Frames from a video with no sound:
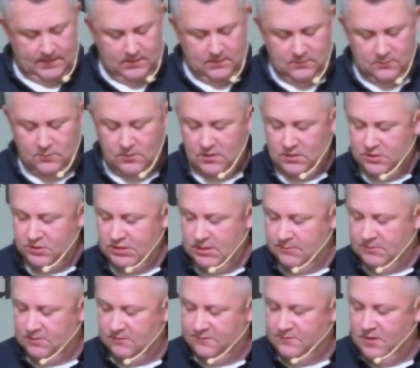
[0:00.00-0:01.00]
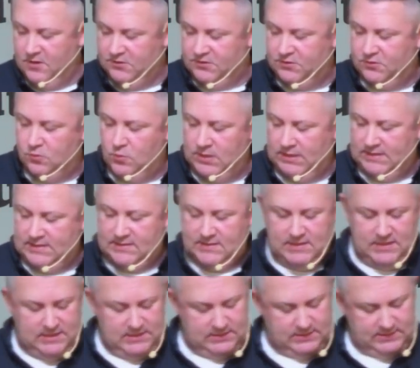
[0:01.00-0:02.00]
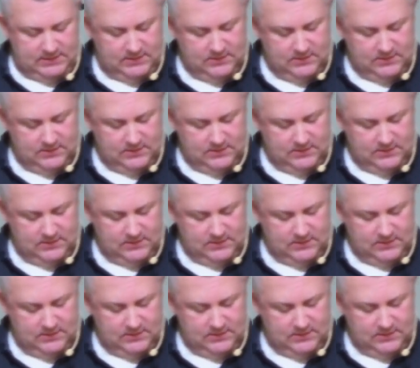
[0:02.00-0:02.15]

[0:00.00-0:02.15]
We're going to jump to verse 26.